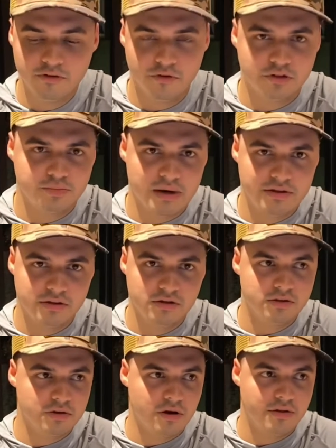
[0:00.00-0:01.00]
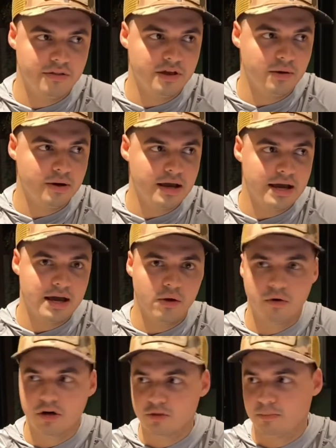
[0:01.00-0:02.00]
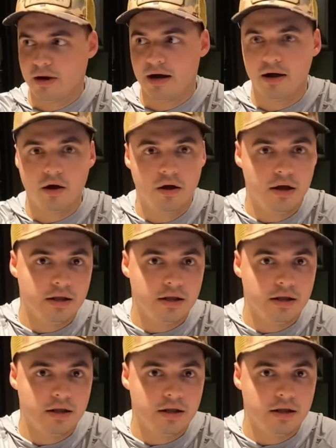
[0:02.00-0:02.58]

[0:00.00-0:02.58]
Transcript: to a spot that you saw that they were at, or a spot